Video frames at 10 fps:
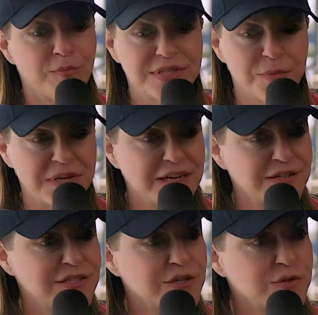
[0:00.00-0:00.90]
Somebody
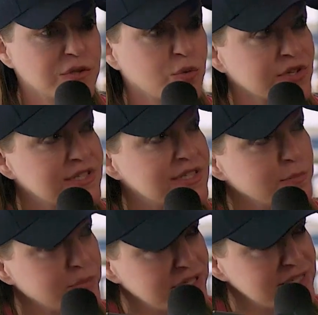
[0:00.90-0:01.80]
else used the word
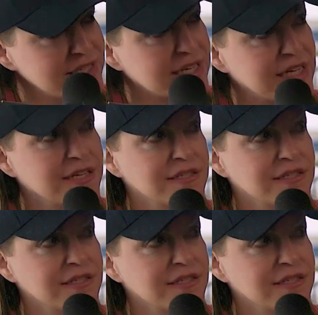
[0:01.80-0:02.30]
simplicity.